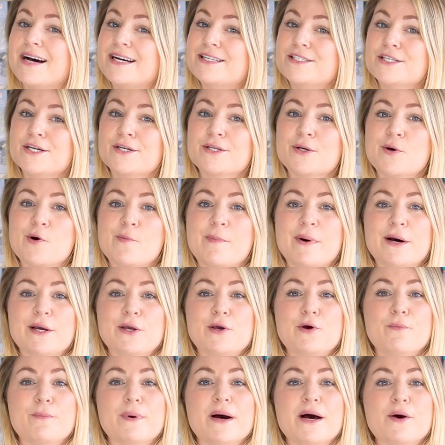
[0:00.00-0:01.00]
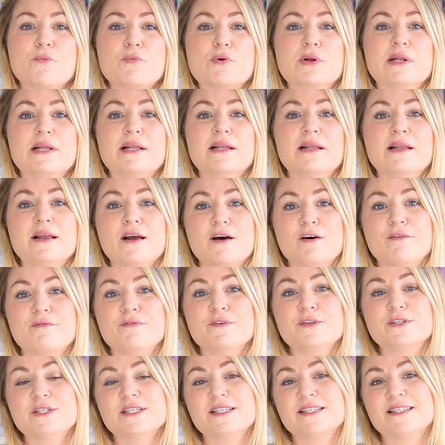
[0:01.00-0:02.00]
I don't know about you, but I would love
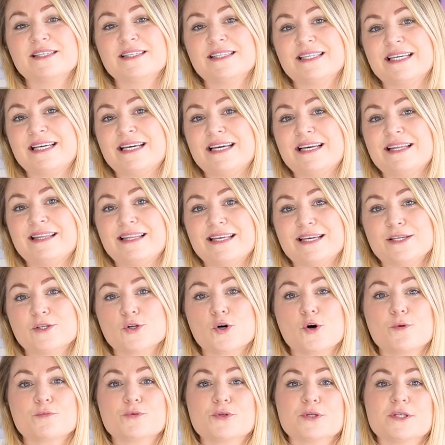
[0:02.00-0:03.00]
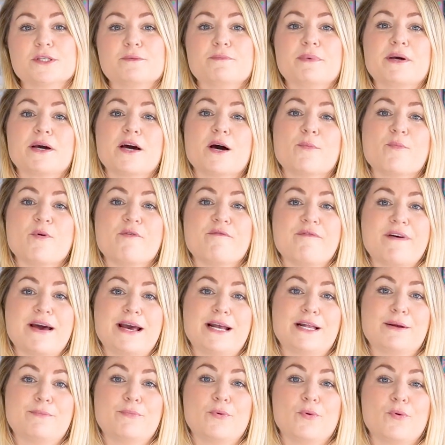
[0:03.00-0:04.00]
to see these options become
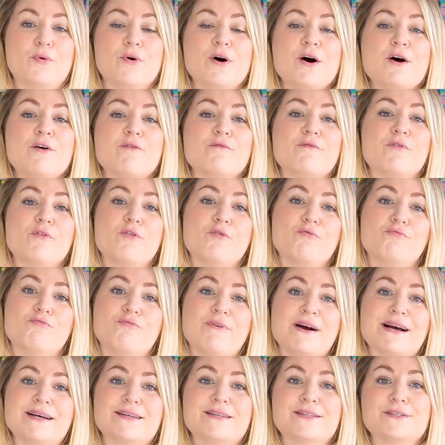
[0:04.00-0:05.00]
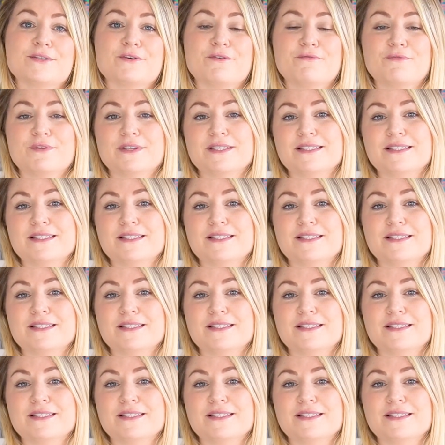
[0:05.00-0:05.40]
available for the rest of the